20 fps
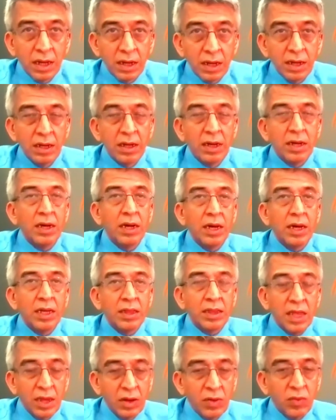uh,
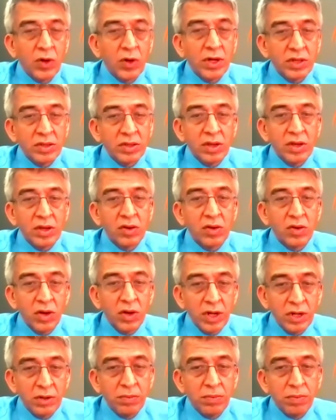I think what is a
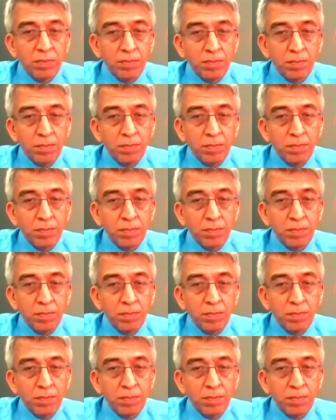good